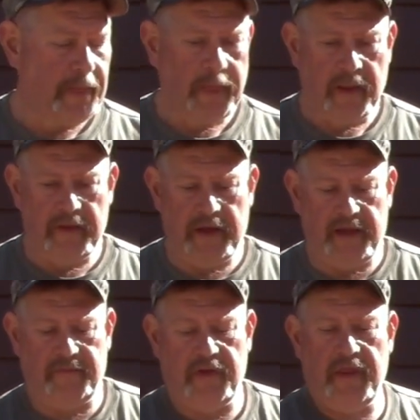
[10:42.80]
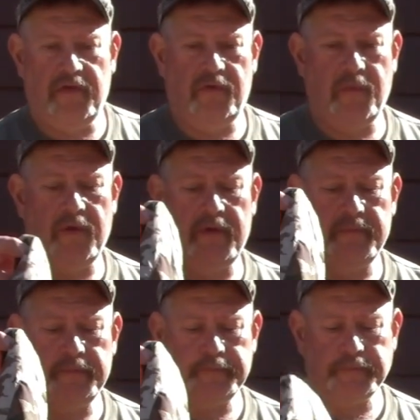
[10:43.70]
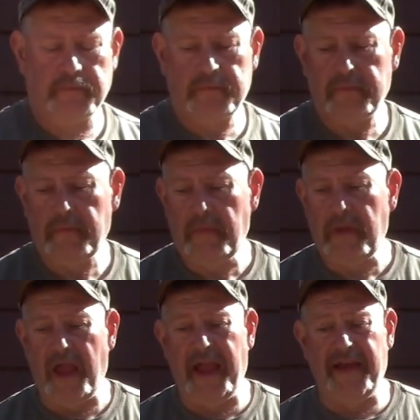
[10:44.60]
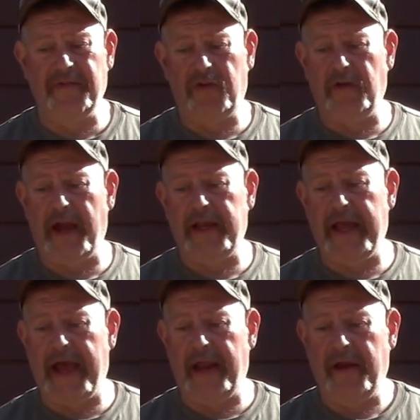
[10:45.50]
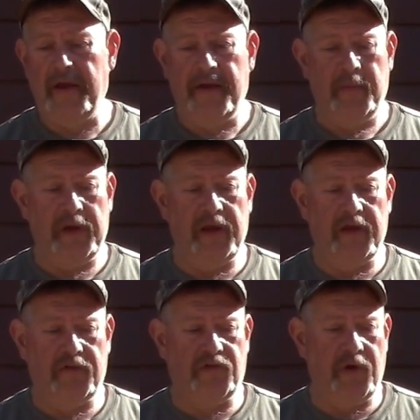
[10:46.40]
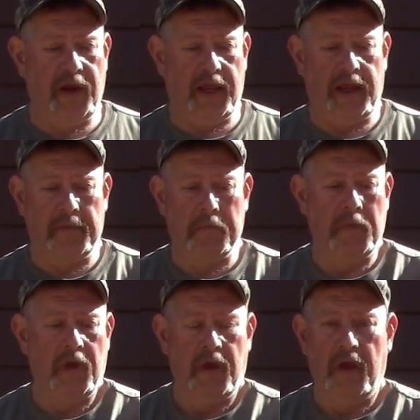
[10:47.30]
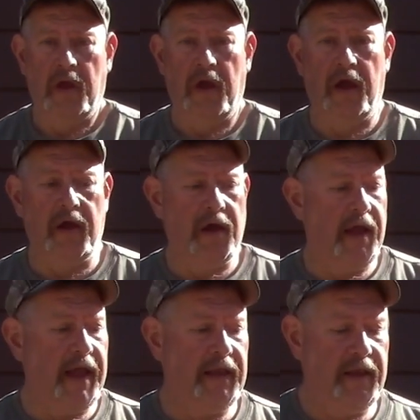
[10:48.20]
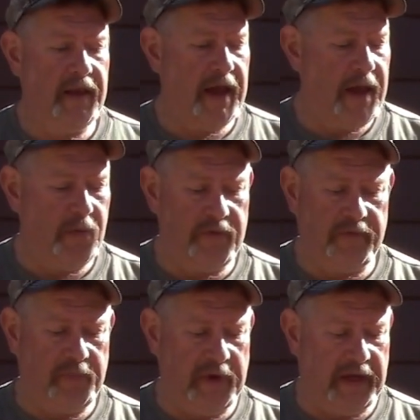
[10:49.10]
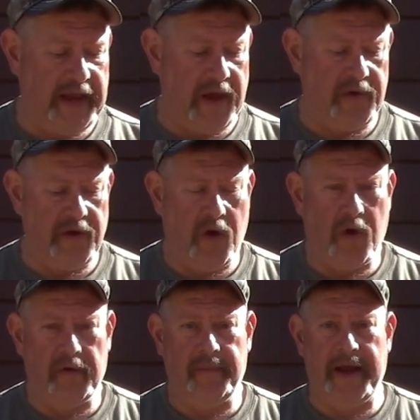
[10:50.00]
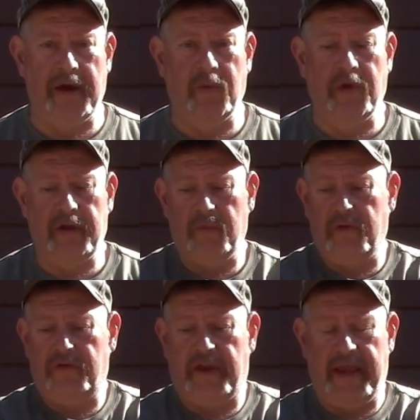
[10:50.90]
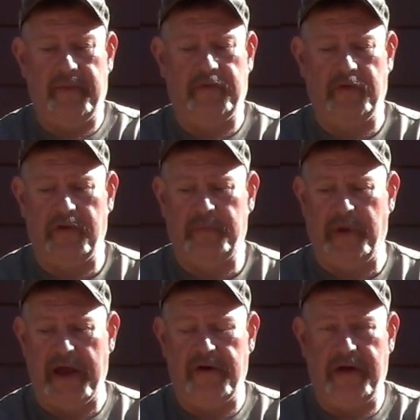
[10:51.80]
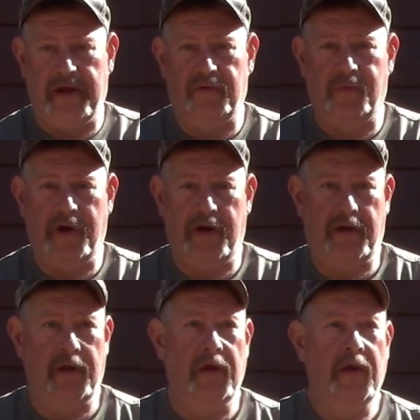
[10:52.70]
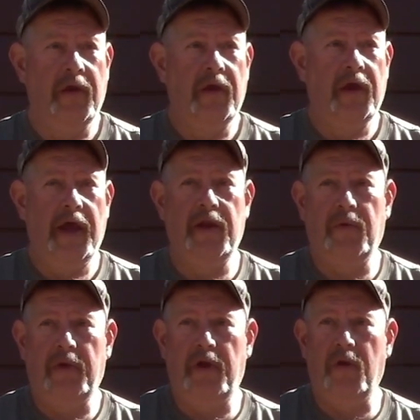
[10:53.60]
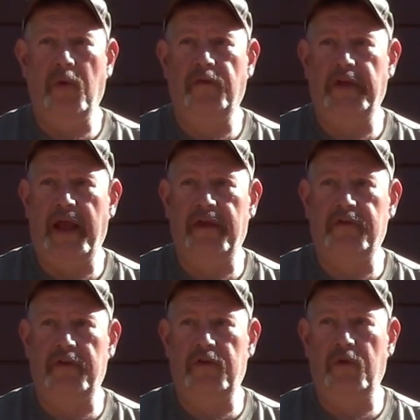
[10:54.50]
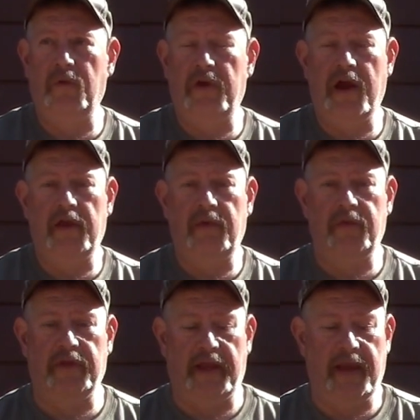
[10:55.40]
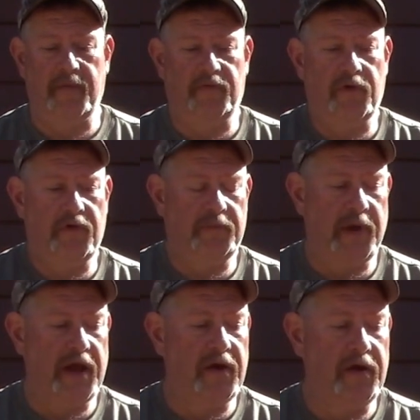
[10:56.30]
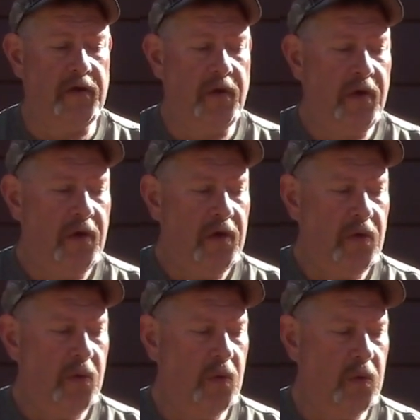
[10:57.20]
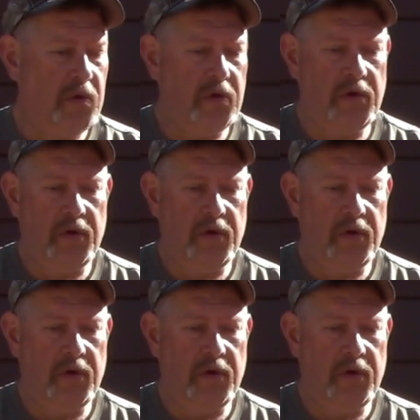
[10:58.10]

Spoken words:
than even this one. I haven't tried that, but in the tree, I wasn't picked out at all, no matter which camouflage pattern I was wearing. I don't know if it has to do entirely with the camouflage pattern or